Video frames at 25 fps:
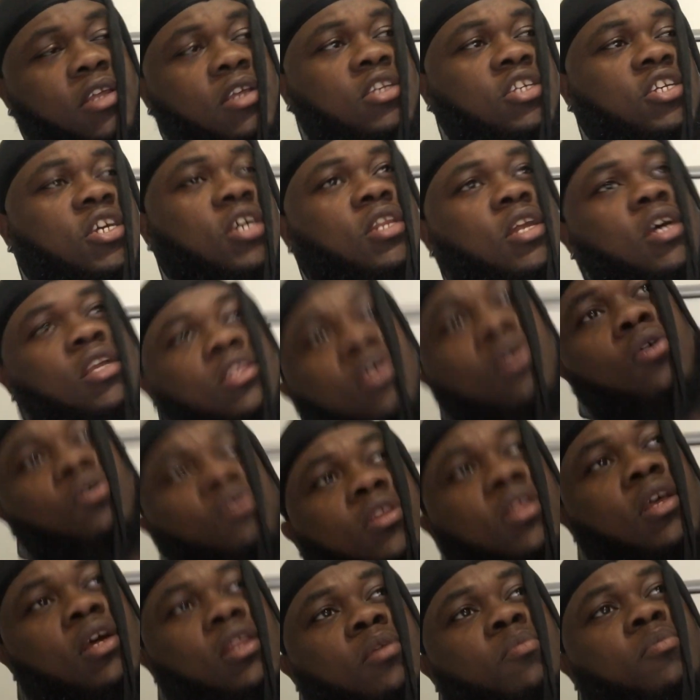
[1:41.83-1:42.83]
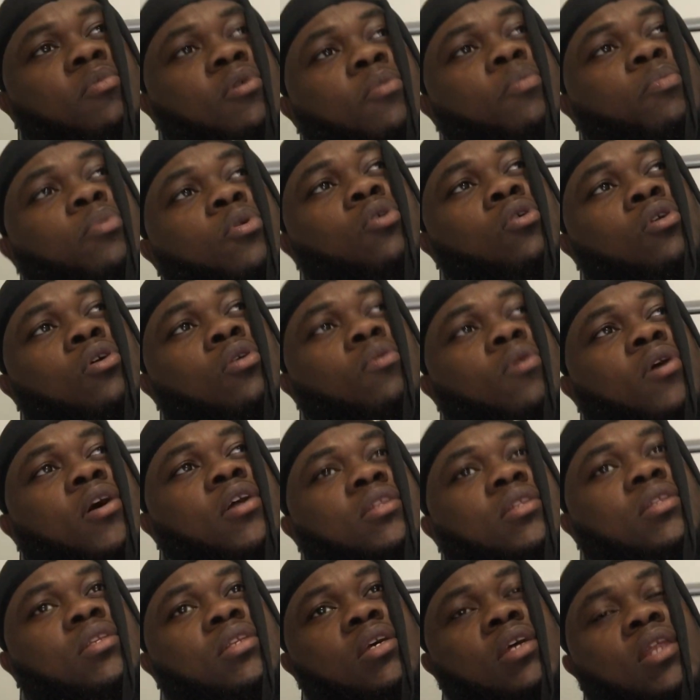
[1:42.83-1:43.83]
check that out, and him upload
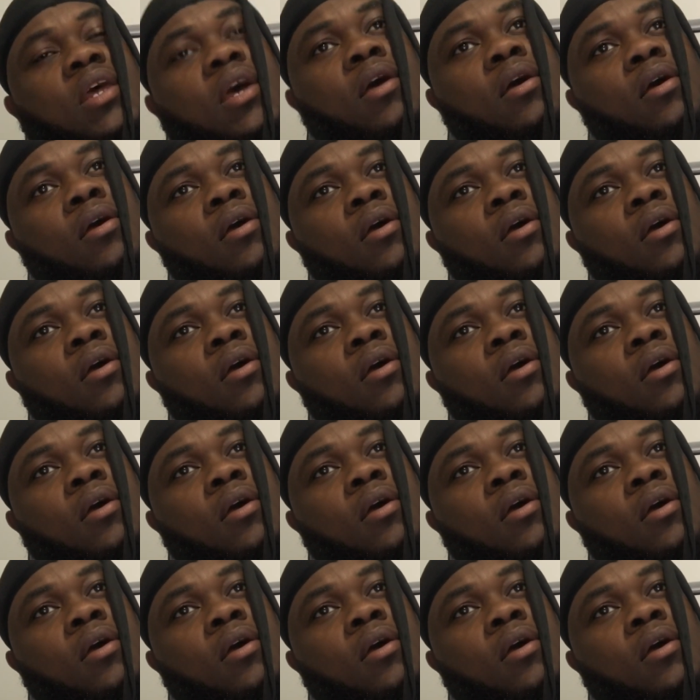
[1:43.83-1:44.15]
1 today.